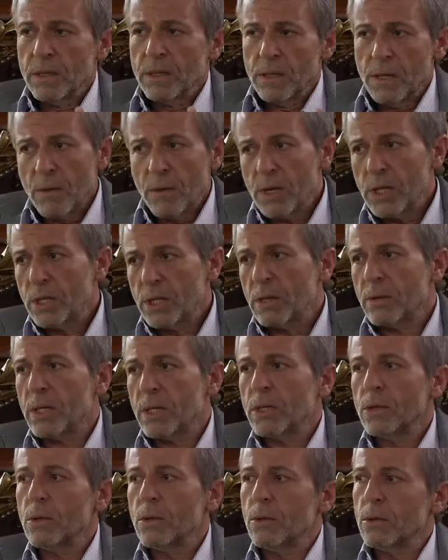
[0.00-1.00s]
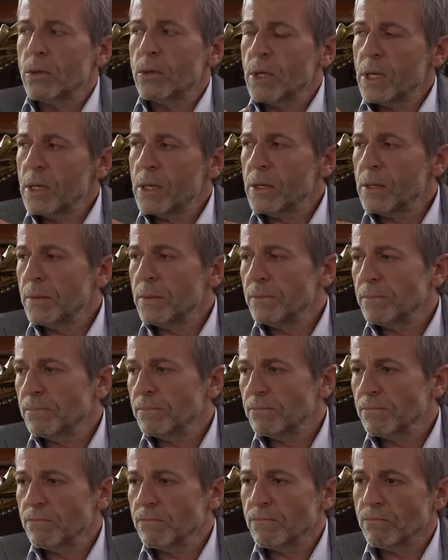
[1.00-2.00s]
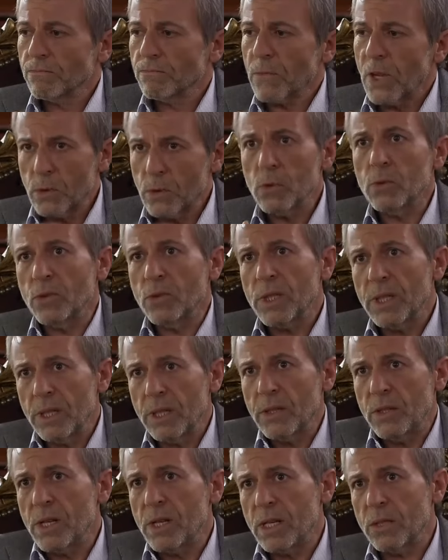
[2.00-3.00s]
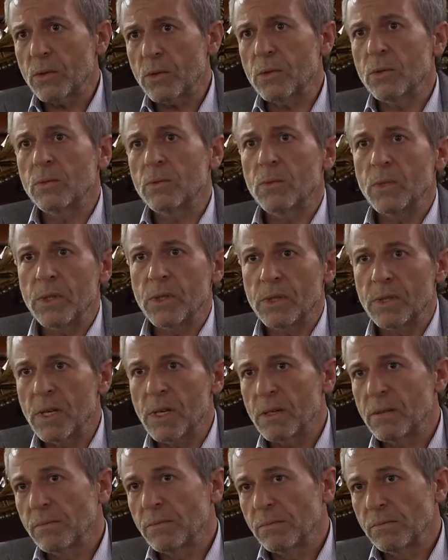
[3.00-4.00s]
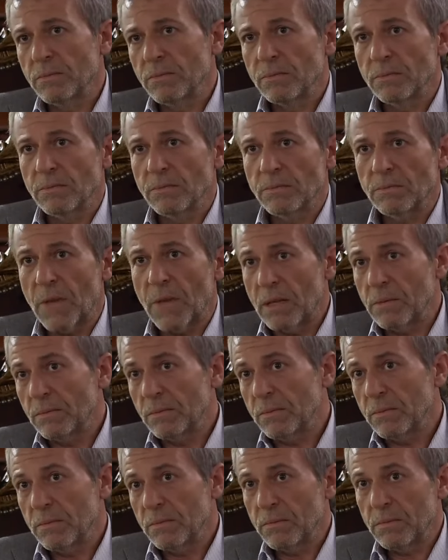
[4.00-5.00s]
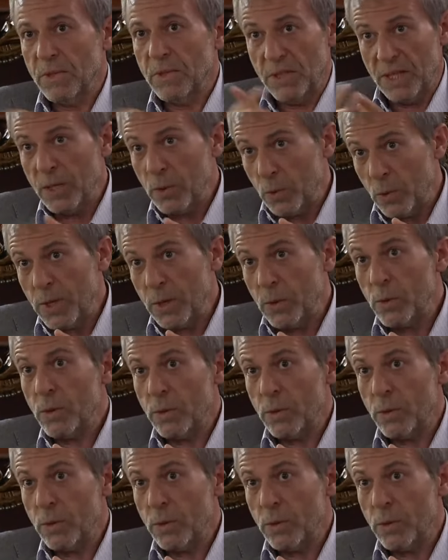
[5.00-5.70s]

So we will manage to do everything that we both want one day. So, I'll trust you on